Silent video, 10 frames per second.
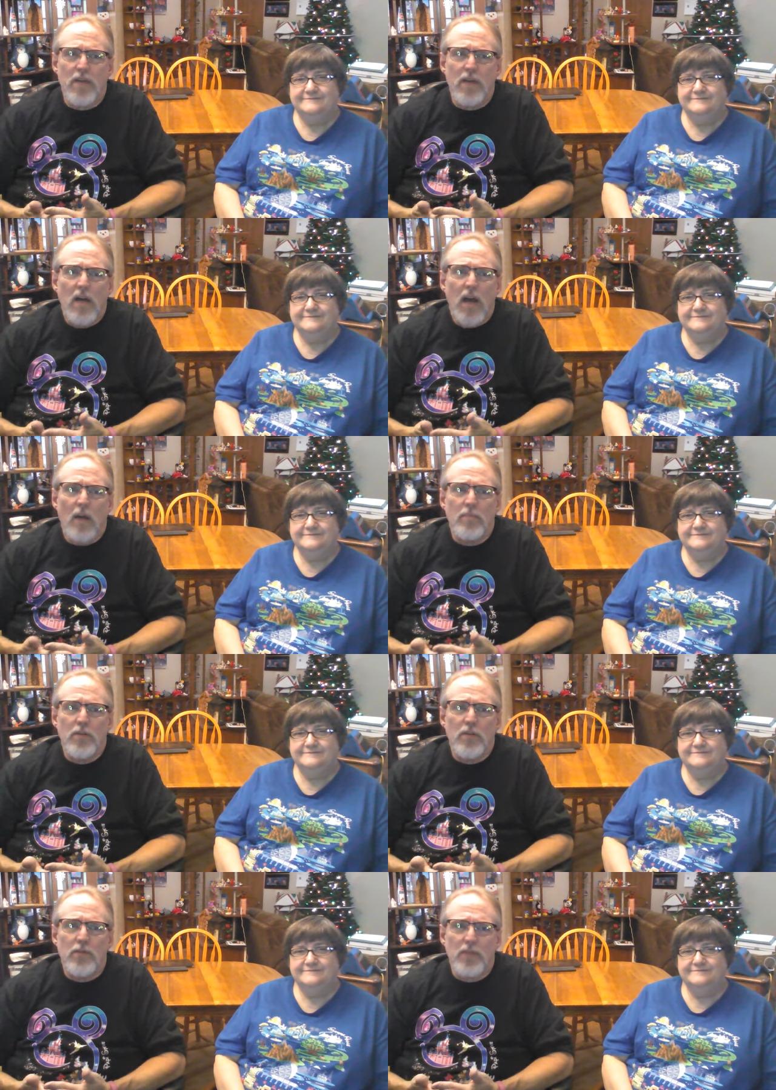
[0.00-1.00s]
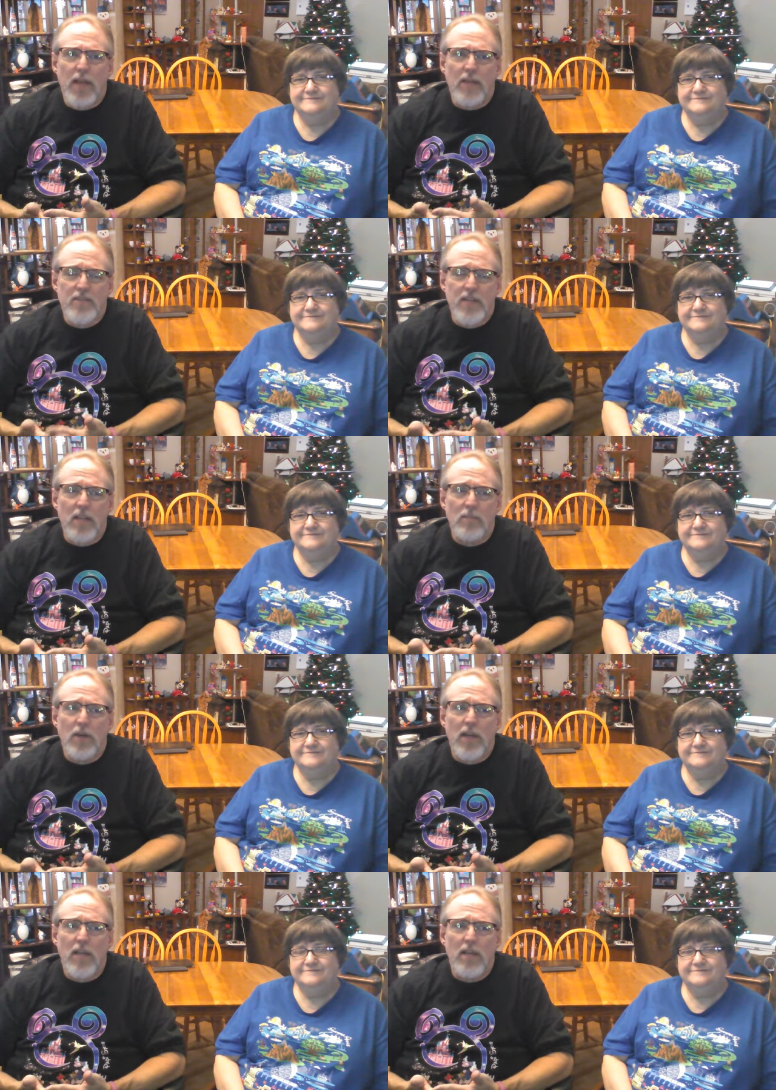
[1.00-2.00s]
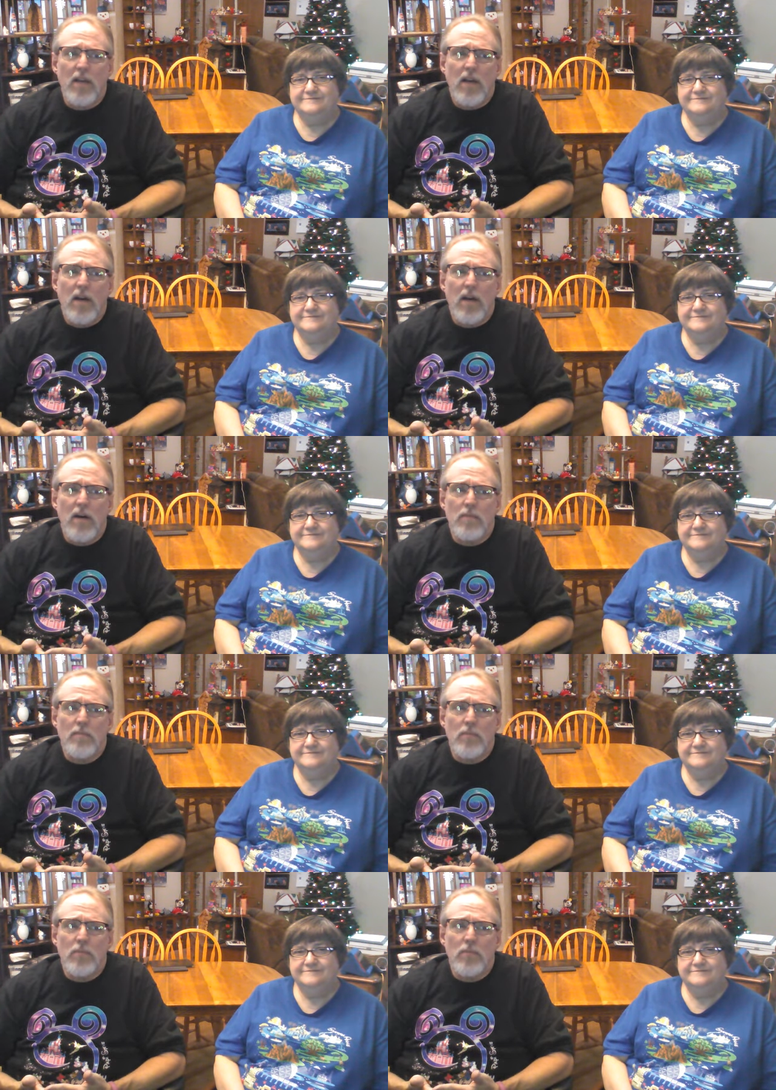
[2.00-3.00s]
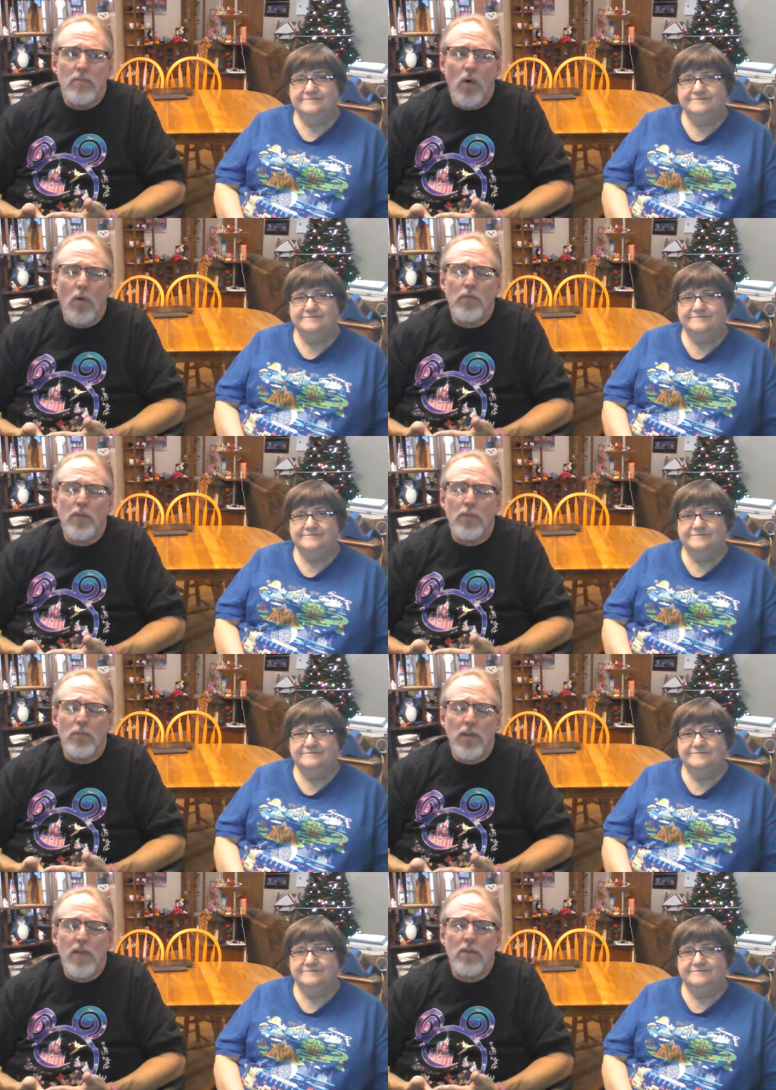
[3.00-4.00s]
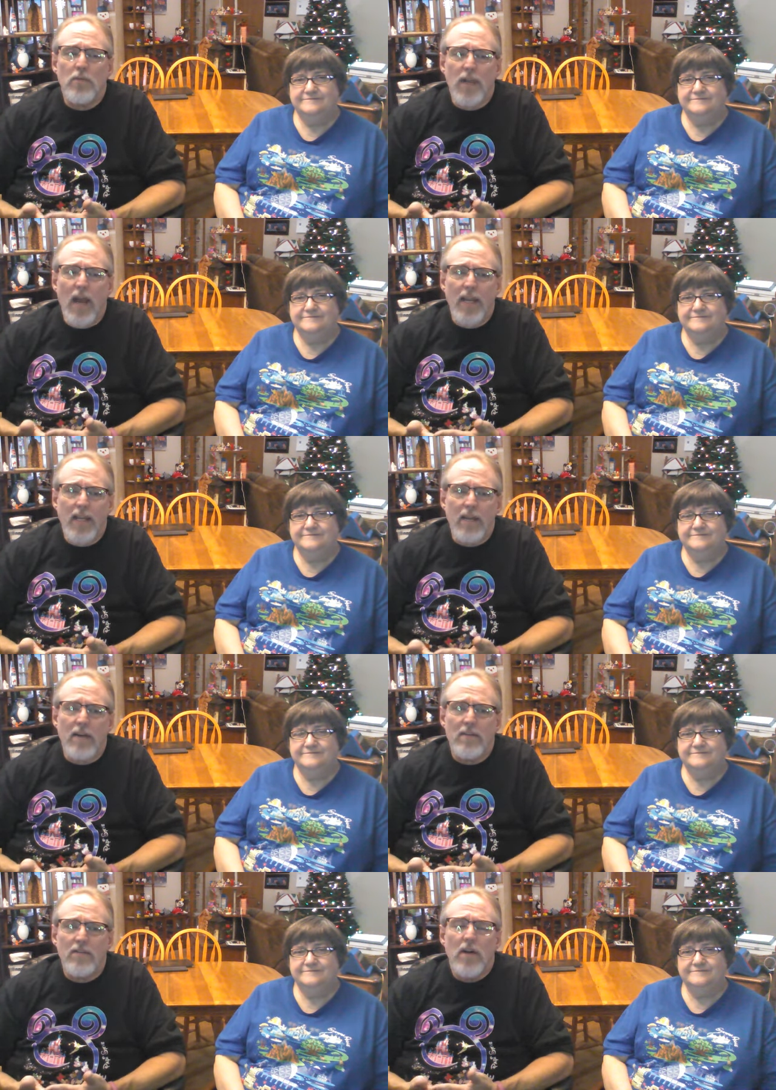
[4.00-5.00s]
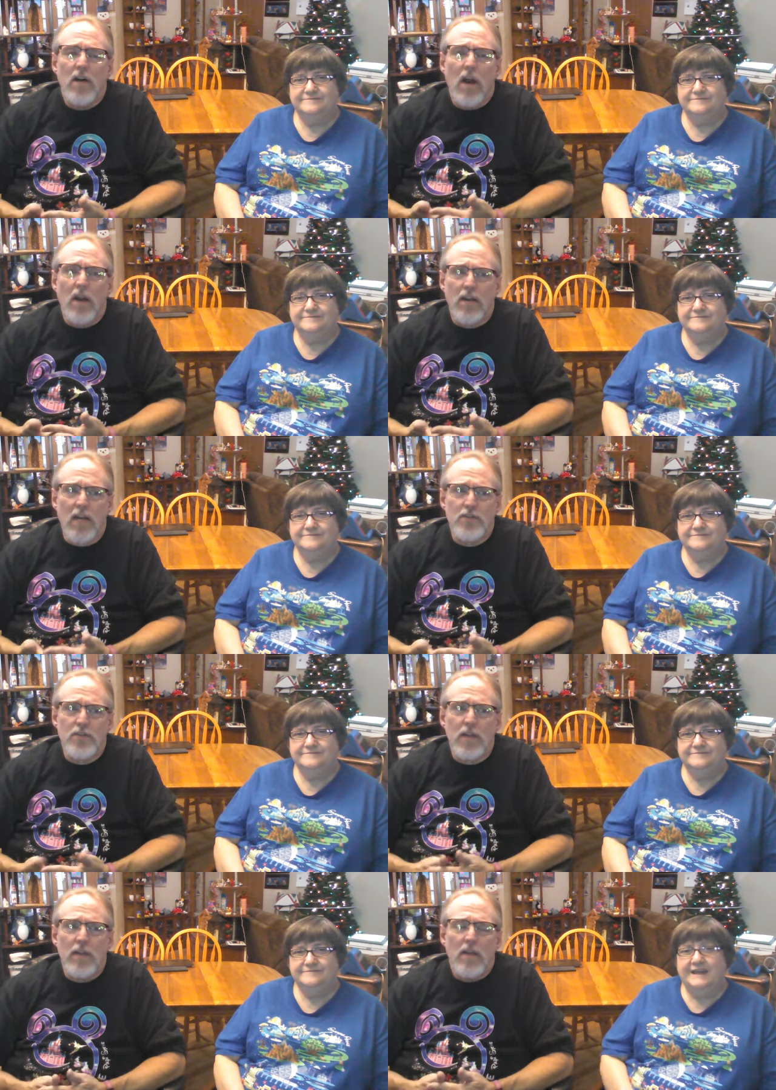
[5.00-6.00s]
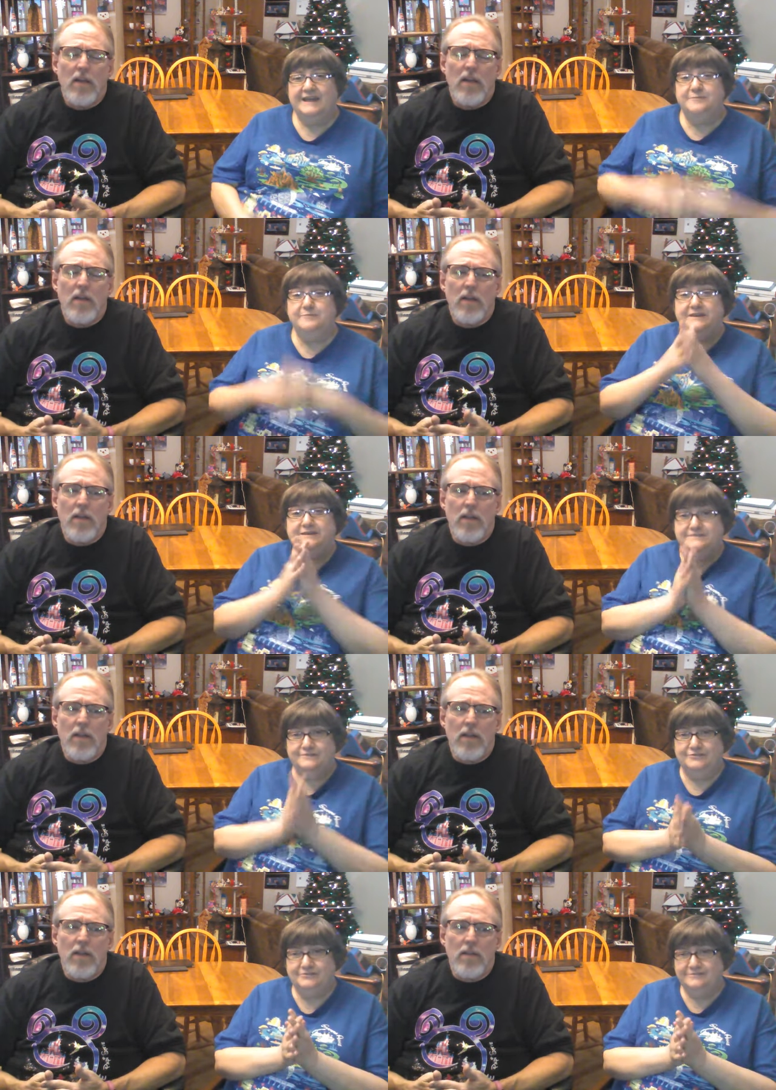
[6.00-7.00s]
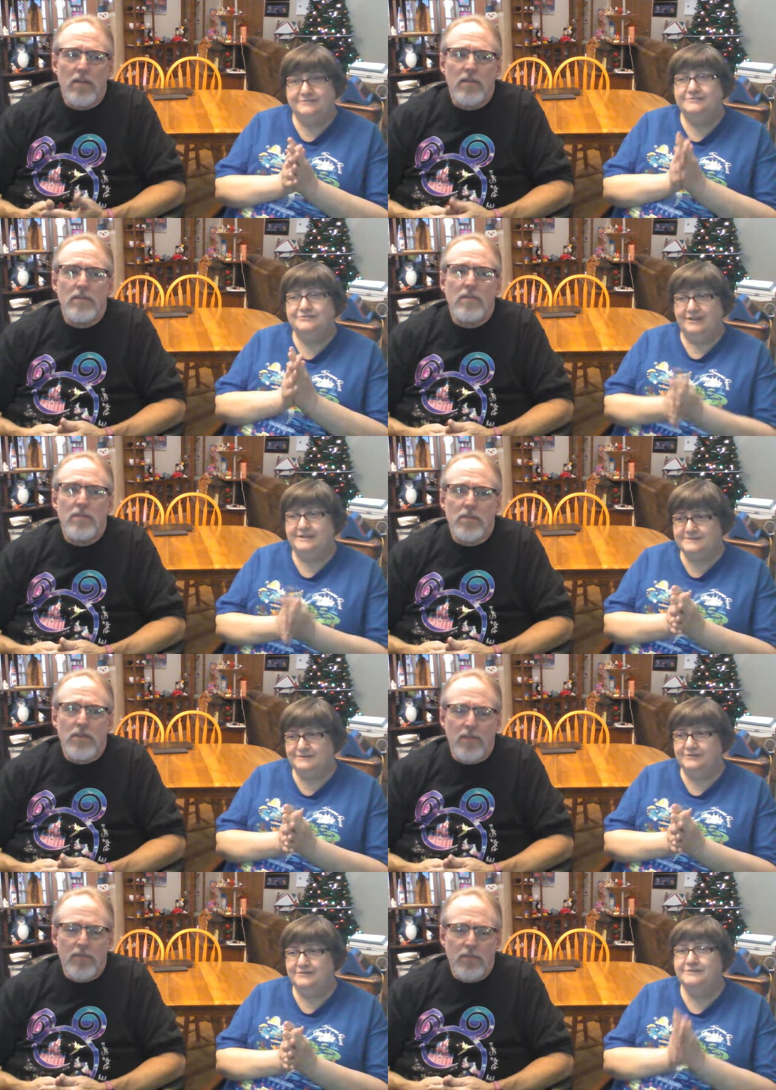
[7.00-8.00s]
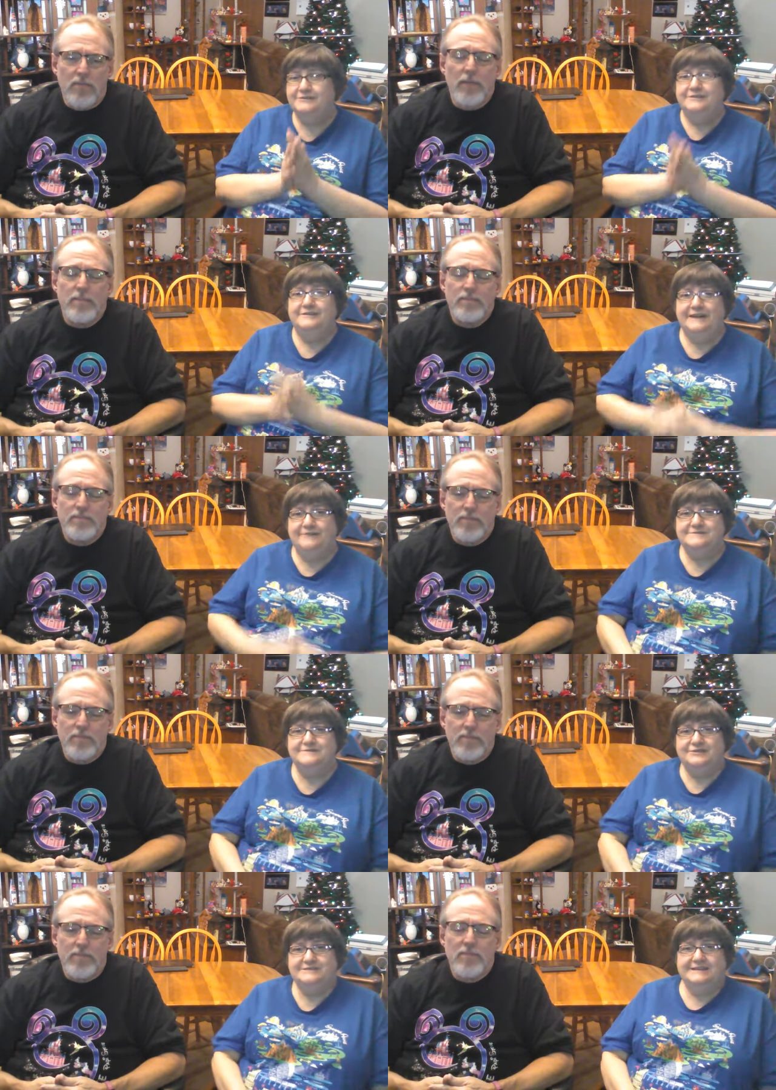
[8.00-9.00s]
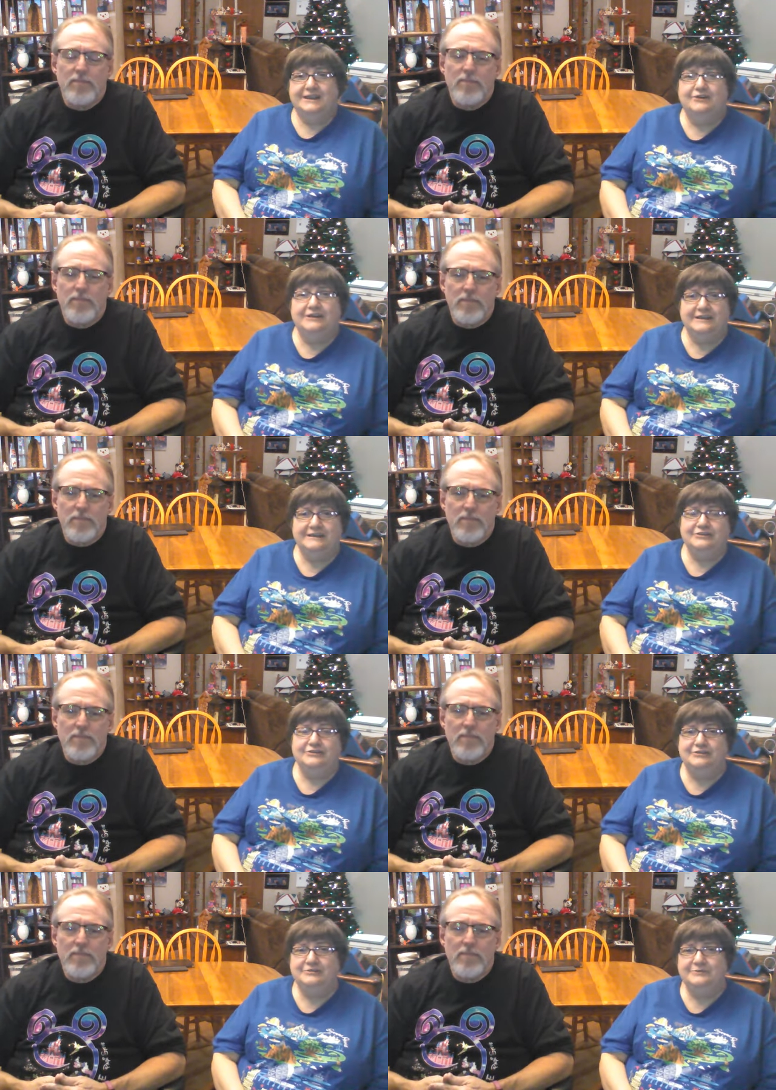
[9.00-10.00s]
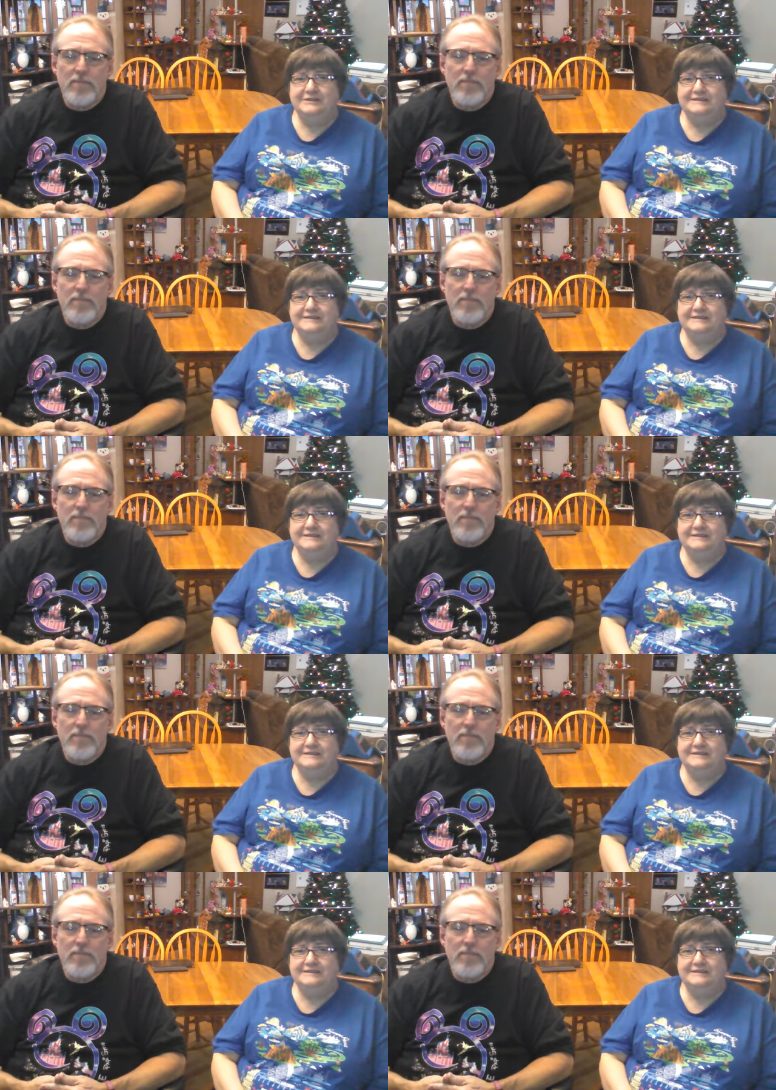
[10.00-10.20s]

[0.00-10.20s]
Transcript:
Speaker 1: a, a beautiful day of celebrating, um, hopefully, the reuniting of our country.
Speaker 2: And a peaceful transfer. Sure. Yep. That was very scary. You know, we